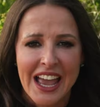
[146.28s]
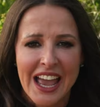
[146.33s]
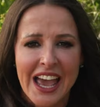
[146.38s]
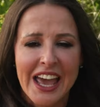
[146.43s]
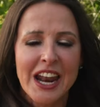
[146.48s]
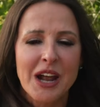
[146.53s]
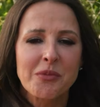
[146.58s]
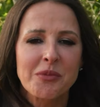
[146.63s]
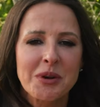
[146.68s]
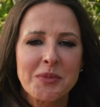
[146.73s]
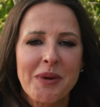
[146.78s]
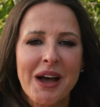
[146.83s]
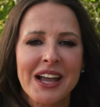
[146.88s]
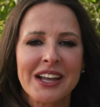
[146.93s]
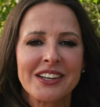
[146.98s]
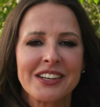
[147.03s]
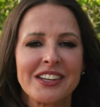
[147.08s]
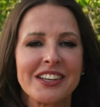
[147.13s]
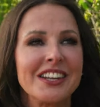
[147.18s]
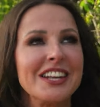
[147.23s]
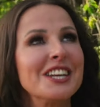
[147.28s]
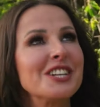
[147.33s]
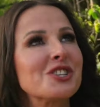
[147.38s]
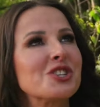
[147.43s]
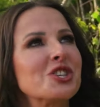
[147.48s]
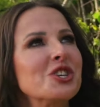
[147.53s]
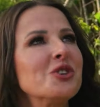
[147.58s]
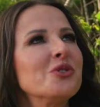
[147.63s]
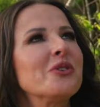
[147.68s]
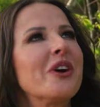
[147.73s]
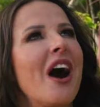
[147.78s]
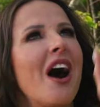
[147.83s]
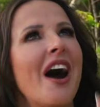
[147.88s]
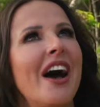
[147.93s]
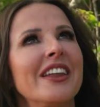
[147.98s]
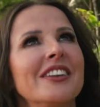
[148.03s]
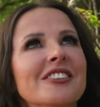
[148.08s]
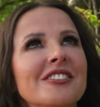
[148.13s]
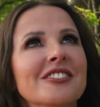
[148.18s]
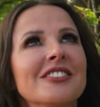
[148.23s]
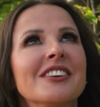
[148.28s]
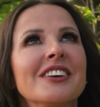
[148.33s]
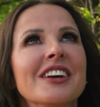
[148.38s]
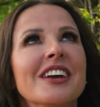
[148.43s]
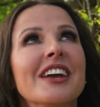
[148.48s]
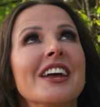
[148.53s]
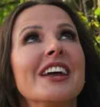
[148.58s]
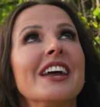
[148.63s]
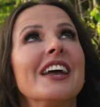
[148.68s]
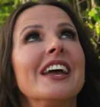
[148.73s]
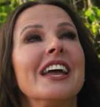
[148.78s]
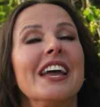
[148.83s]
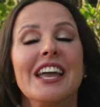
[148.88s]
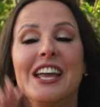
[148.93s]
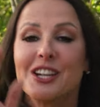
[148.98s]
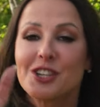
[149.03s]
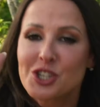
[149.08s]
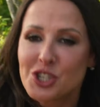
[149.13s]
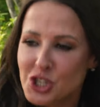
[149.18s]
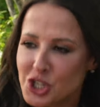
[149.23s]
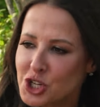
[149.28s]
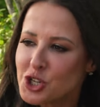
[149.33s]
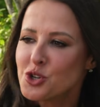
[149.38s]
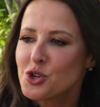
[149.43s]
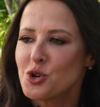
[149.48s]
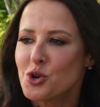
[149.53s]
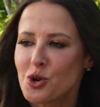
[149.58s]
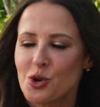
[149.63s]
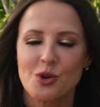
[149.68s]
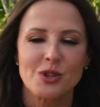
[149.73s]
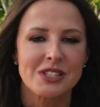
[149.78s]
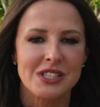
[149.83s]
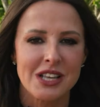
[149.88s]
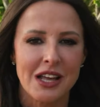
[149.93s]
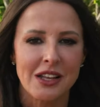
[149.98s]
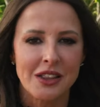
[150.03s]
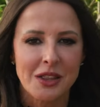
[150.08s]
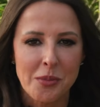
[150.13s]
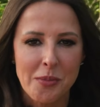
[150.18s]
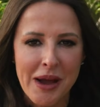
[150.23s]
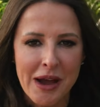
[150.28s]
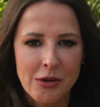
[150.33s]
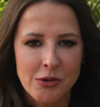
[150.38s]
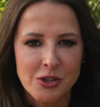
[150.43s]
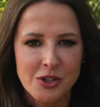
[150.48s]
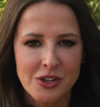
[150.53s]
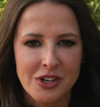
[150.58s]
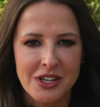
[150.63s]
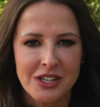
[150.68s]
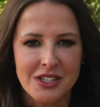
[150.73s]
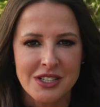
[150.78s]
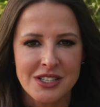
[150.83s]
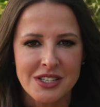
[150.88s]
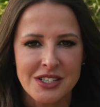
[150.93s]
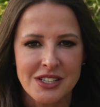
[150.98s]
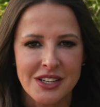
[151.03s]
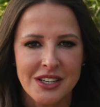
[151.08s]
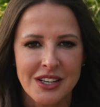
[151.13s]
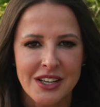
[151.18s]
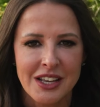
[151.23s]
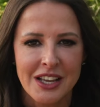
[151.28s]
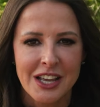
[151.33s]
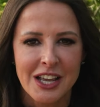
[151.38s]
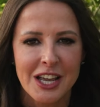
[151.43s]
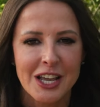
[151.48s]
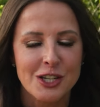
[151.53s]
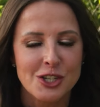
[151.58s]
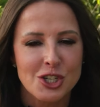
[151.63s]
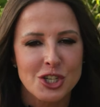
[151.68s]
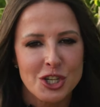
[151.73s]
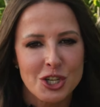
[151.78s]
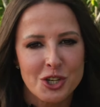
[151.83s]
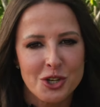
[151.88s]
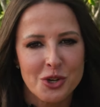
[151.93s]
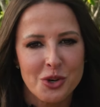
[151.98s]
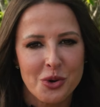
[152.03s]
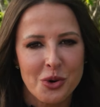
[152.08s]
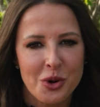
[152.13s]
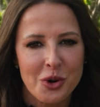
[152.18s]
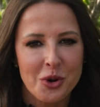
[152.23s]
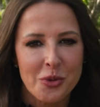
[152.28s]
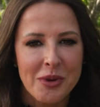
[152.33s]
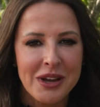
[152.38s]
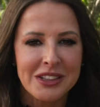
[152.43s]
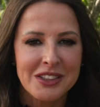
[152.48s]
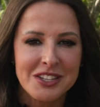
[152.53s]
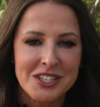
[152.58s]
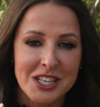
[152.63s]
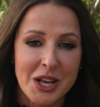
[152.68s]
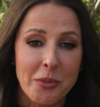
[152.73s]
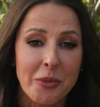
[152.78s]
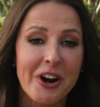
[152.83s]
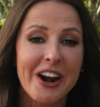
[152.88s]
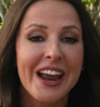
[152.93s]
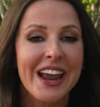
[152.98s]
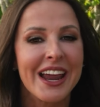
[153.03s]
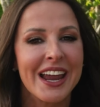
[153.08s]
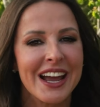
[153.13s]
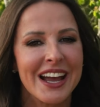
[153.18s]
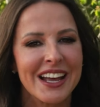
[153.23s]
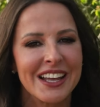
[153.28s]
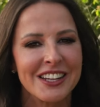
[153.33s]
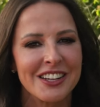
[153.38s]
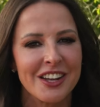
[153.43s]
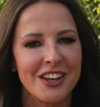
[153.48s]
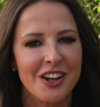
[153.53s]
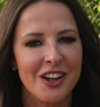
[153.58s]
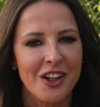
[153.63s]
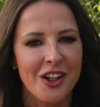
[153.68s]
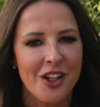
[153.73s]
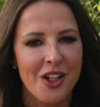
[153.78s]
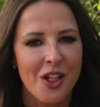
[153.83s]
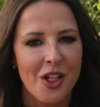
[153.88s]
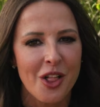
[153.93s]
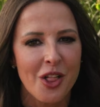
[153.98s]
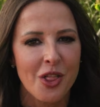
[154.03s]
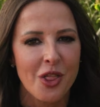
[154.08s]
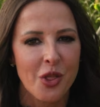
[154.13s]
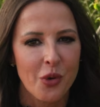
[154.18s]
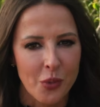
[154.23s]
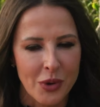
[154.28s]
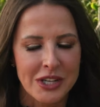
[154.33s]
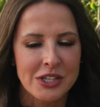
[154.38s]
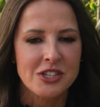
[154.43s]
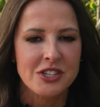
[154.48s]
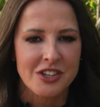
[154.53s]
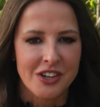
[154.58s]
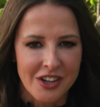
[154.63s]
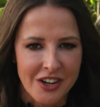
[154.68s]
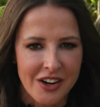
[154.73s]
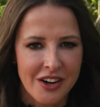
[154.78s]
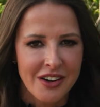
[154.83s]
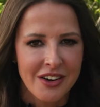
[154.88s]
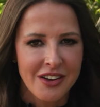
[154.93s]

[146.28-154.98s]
And I'm reminded, it's you, God. It's you who set the boundaries. It's you who made the summer and the winter.